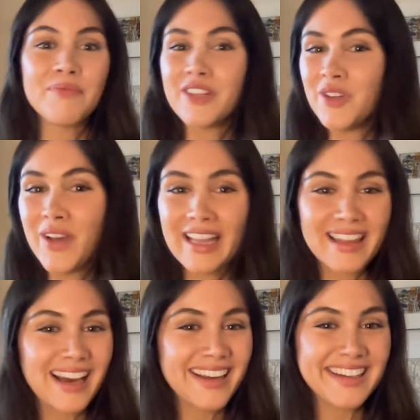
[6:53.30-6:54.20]
You get
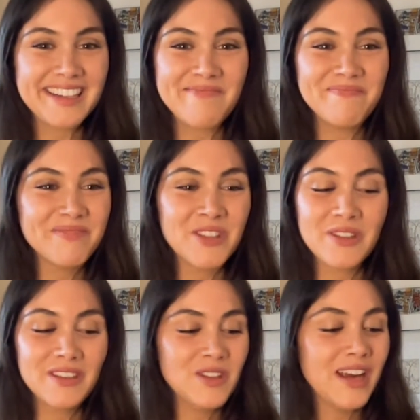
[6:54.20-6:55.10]
that
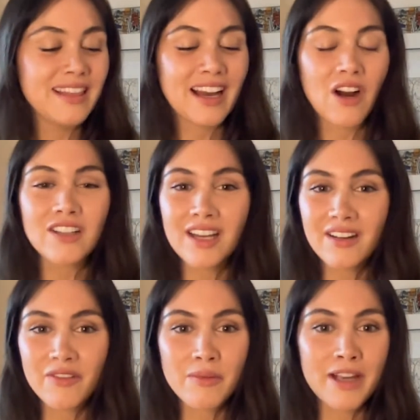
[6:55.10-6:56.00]
you get that contact
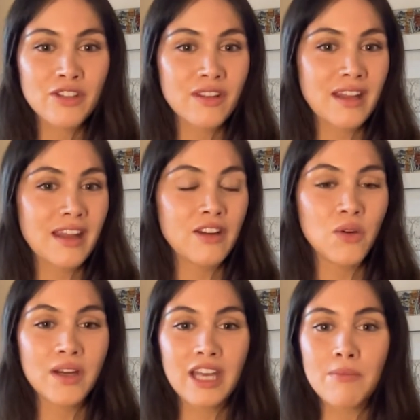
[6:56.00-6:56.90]
information, and then you
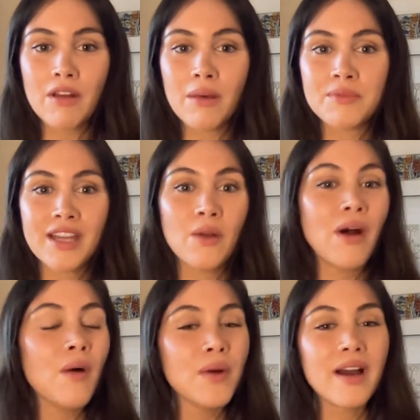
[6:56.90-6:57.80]
can email them saying,
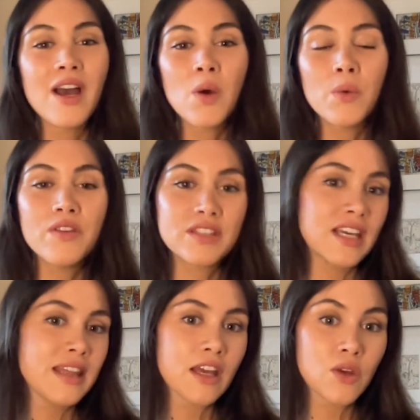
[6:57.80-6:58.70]
"Wow, we see
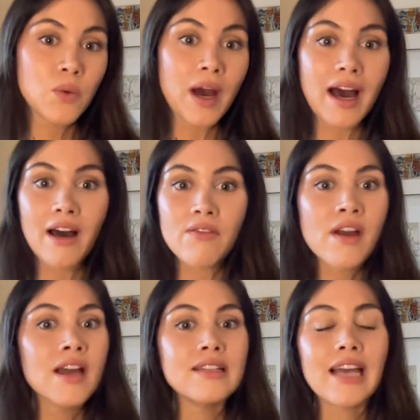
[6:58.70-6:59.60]
that you have
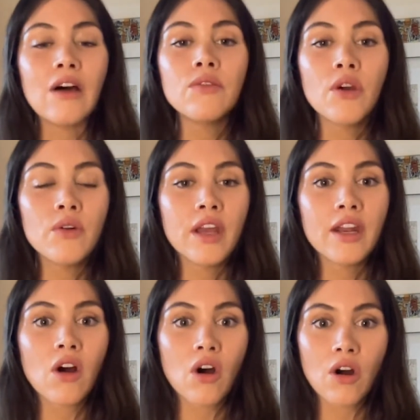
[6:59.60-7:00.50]
downloaded
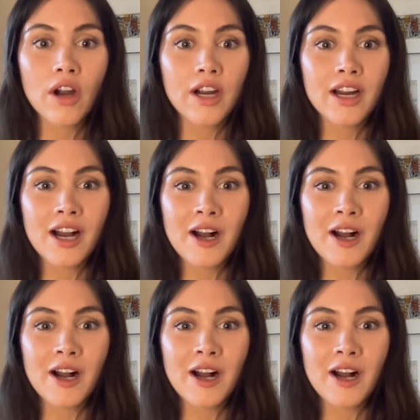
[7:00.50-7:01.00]
our